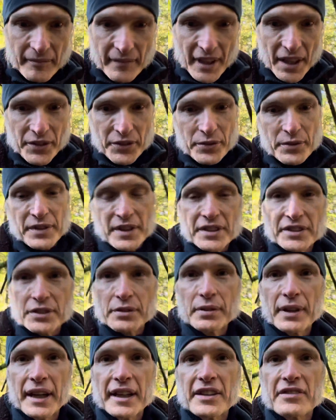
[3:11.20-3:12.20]
through this
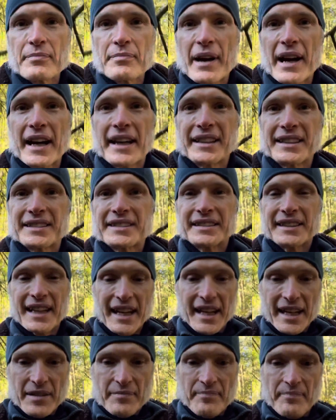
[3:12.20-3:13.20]
creative mind
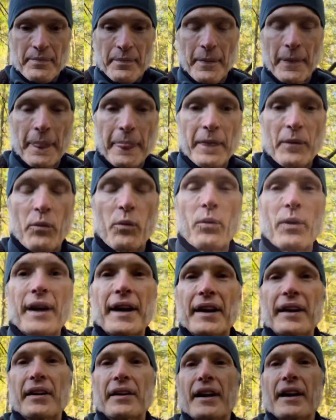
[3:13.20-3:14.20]
state,
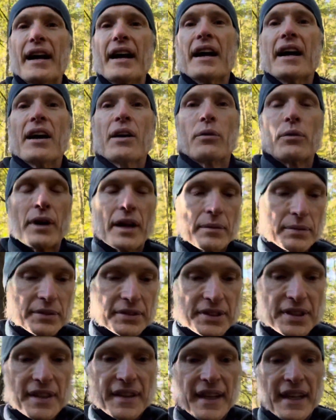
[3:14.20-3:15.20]
where we're able
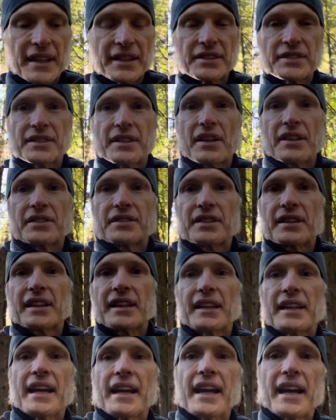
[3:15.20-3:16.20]
to then start to
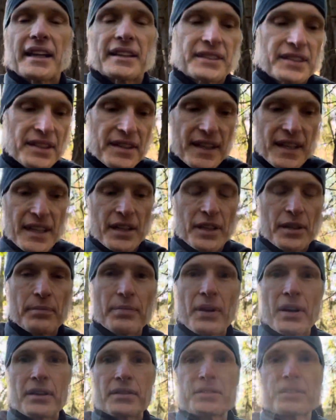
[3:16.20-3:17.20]
connect to the inner
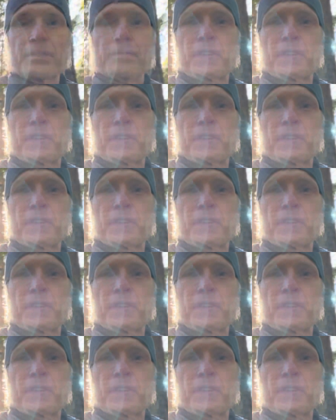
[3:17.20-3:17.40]
parts of